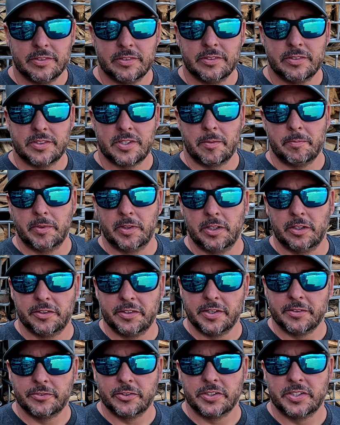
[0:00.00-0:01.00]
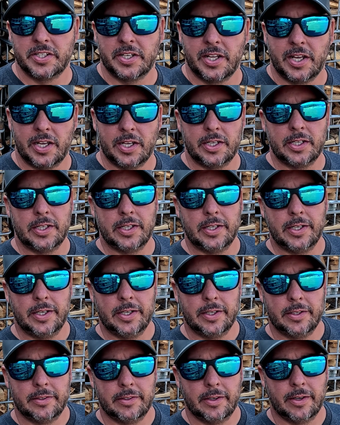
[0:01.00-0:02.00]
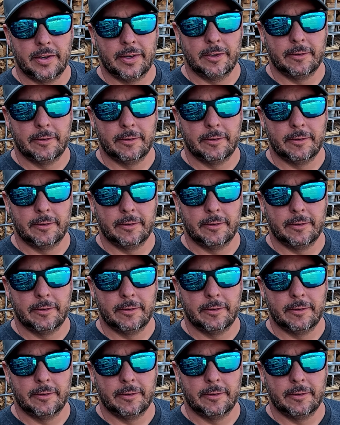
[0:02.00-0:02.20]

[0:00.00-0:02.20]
something a little different today and